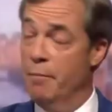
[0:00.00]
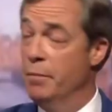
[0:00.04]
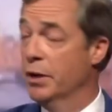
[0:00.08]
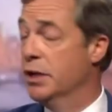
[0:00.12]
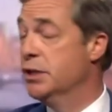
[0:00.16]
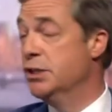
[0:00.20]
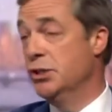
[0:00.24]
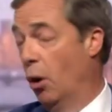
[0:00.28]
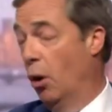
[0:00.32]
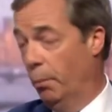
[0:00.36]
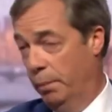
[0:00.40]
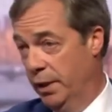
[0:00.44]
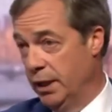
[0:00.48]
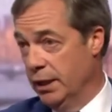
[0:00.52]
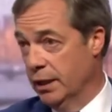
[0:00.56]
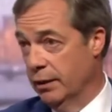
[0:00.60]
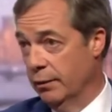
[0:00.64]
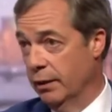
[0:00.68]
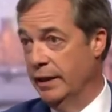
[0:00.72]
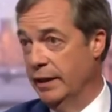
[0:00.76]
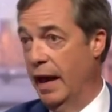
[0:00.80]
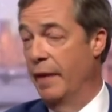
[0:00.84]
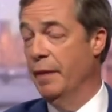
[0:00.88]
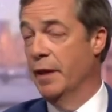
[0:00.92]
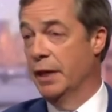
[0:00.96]
The government has not been
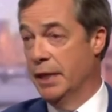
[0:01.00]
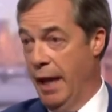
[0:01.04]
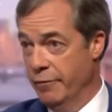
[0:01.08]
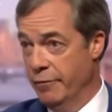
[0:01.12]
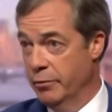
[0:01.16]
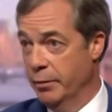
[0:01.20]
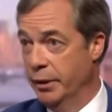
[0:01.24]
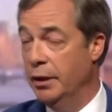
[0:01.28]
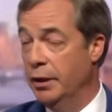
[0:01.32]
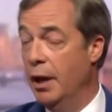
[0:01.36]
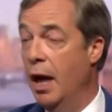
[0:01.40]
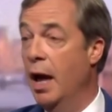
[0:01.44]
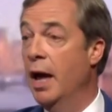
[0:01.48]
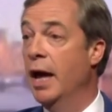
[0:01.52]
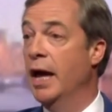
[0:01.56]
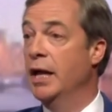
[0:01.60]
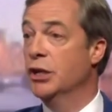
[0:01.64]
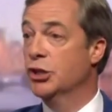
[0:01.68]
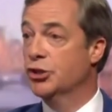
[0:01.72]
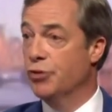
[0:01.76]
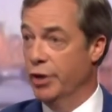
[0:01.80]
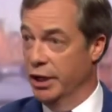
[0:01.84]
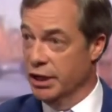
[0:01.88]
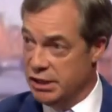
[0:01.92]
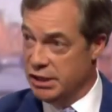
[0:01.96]
doing that. The government
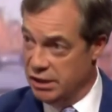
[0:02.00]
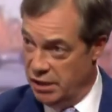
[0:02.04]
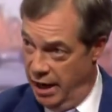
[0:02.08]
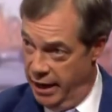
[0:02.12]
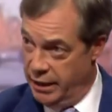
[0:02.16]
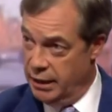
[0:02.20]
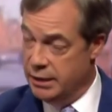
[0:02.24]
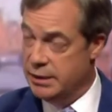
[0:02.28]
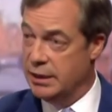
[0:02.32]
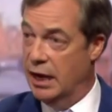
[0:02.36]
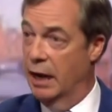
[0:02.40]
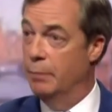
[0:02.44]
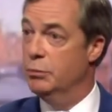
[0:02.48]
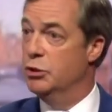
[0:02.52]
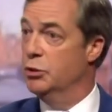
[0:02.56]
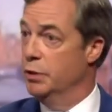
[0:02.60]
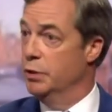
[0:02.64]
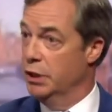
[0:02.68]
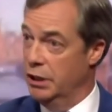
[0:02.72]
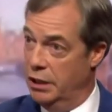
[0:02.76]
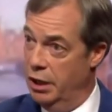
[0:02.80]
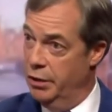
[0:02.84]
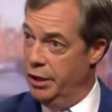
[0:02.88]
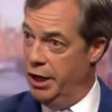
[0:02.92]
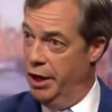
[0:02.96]
is trying to sign us up
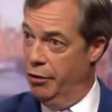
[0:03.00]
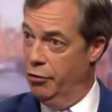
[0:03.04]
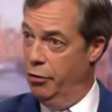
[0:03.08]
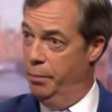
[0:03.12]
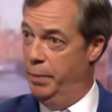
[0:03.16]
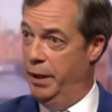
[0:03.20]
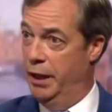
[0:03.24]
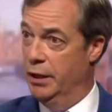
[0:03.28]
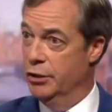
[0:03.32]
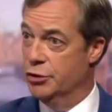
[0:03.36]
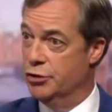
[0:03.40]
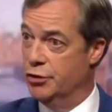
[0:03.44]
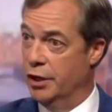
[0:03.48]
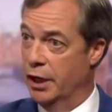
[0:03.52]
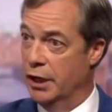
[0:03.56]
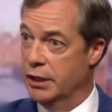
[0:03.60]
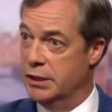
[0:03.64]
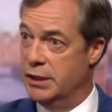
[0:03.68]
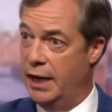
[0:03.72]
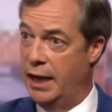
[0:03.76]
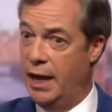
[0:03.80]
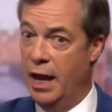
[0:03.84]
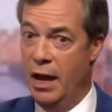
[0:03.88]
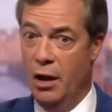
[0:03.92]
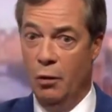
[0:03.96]
to a new European
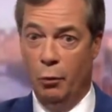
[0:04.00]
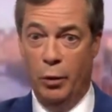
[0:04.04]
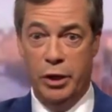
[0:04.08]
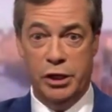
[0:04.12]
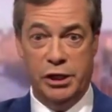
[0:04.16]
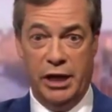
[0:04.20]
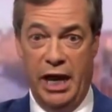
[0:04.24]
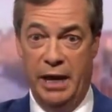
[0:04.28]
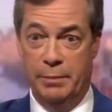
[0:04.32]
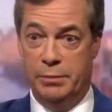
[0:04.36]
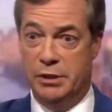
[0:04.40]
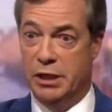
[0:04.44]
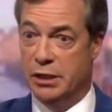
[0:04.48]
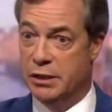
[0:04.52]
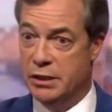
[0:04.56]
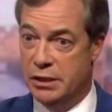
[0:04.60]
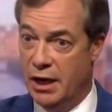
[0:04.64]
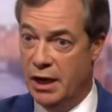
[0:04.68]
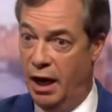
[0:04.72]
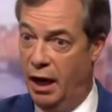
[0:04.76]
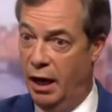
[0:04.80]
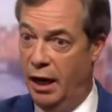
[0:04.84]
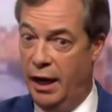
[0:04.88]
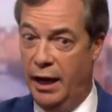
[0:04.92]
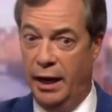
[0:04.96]
treaty, which keeps us
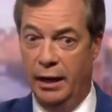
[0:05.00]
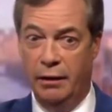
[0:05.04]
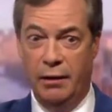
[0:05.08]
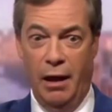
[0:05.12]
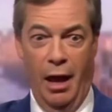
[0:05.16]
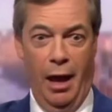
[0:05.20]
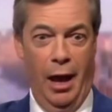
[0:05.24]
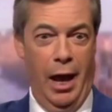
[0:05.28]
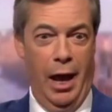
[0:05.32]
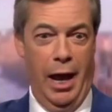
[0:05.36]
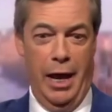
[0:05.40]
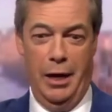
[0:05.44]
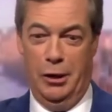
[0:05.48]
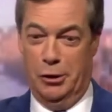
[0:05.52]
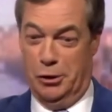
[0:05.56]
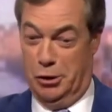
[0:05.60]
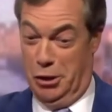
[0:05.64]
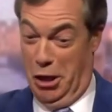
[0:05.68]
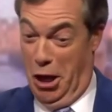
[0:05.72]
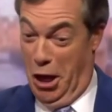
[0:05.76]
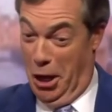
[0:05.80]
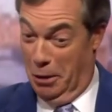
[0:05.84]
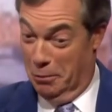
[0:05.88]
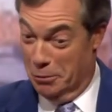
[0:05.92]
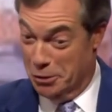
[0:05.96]
tied in
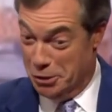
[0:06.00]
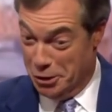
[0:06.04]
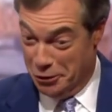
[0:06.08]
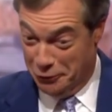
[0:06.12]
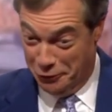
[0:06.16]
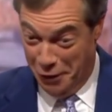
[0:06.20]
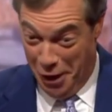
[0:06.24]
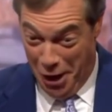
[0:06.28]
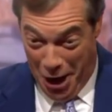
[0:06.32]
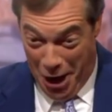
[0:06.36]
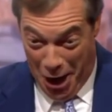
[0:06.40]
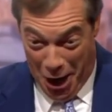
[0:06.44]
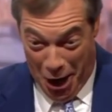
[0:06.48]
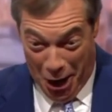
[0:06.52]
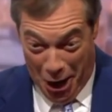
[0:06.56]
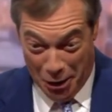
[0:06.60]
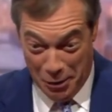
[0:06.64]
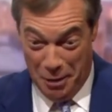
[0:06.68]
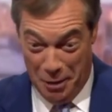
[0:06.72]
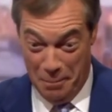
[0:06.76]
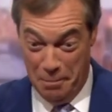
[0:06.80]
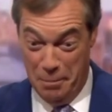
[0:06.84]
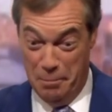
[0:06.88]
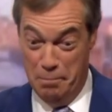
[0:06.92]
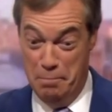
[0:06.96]
terms of
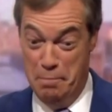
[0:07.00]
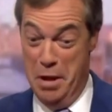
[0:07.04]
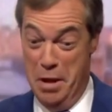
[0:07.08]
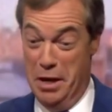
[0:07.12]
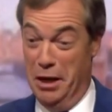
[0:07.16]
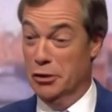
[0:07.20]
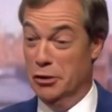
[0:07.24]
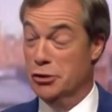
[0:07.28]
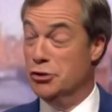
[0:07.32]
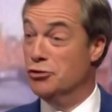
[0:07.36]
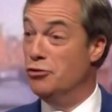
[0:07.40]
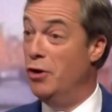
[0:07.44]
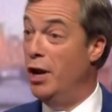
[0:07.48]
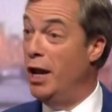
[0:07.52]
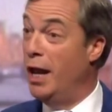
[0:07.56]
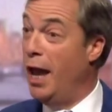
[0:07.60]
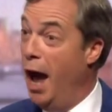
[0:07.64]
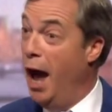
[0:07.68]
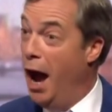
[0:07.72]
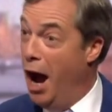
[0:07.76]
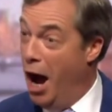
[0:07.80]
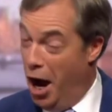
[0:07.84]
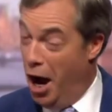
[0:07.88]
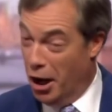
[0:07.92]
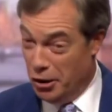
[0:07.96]
our
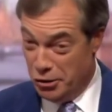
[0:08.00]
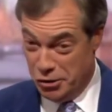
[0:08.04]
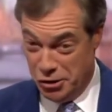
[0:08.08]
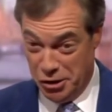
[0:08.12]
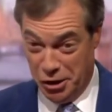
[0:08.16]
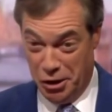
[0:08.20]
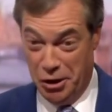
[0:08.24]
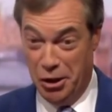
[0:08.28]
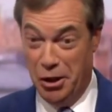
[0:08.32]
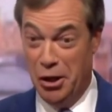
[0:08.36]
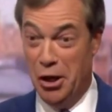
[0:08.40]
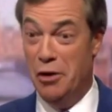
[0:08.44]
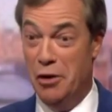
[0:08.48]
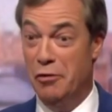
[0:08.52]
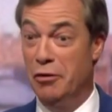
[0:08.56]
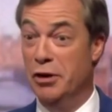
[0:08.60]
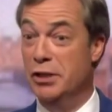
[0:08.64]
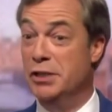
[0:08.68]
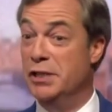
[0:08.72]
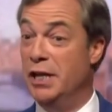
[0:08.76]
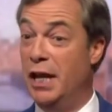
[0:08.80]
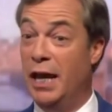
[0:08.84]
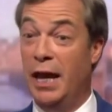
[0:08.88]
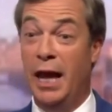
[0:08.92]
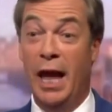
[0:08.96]
military, our
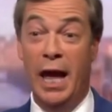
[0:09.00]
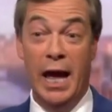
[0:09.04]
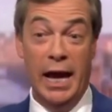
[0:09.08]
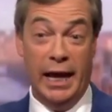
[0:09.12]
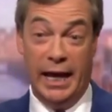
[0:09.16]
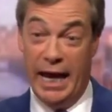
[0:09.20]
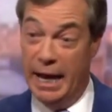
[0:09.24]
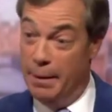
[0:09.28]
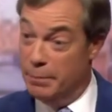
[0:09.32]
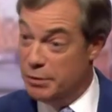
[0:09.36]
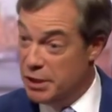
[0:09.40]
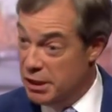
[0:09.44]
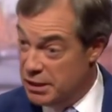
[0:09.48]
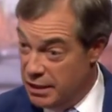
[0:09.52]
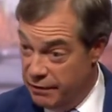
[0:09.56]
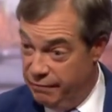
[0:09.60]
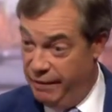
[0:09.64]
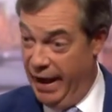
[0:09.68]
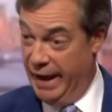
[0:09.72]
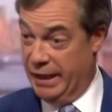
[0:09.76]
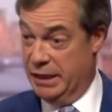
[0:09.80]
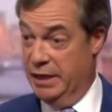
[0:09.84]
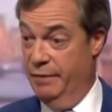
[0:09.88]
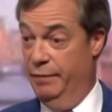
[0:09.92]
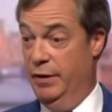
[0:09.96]
security, keeps us
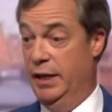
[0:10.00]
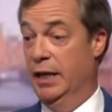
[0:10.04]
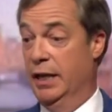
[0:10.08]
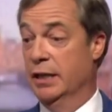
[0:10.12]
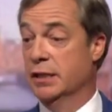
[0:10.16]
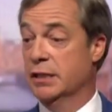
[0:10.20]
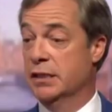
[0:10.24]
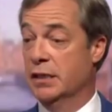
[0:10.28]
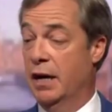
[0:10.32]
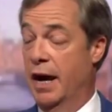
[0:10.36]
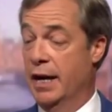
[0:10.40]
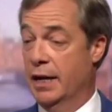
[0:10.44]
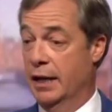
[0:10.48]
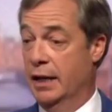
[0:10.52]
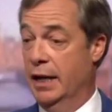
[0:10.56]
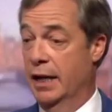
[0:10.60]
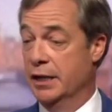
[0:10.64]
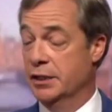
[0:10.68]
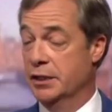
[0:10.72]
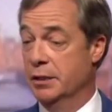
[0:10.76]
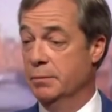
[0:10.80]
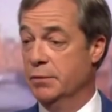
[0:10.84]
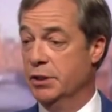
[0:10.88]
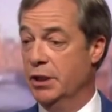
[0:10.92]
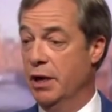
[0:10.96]
effectively inside a
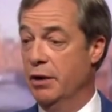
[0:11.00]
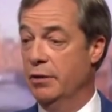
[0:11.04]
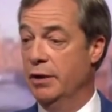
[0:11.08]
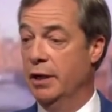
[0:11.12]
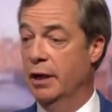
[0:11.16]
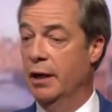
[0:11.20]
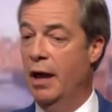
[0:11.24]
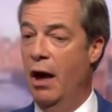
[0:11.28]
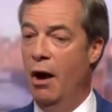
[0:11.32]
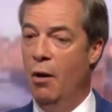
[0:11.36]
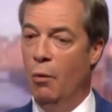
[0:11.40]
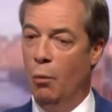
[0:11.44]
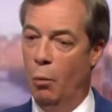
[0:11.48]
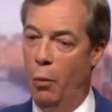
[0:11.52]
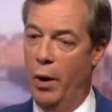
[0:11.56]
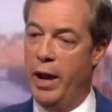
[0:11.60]
customs union.